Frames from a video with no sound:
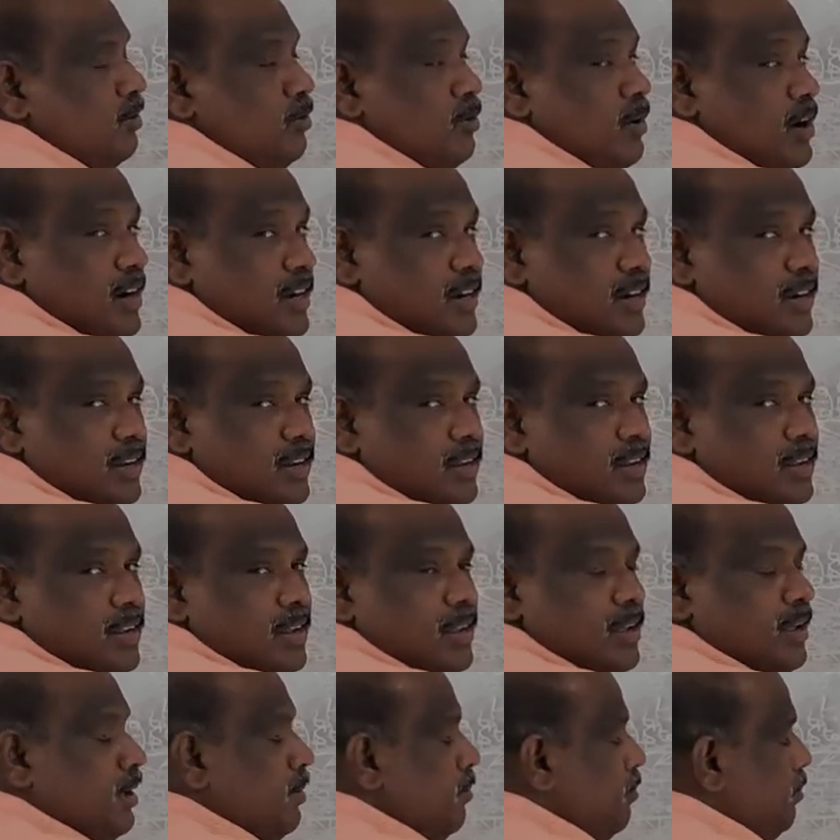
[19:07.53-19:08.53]
1
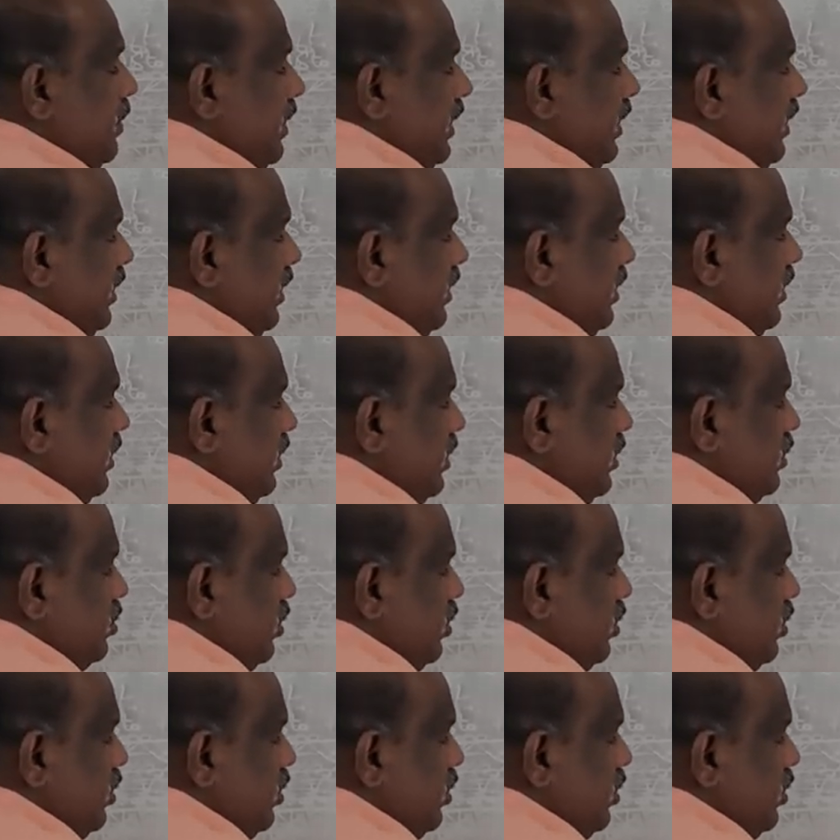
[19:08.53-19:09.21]
P.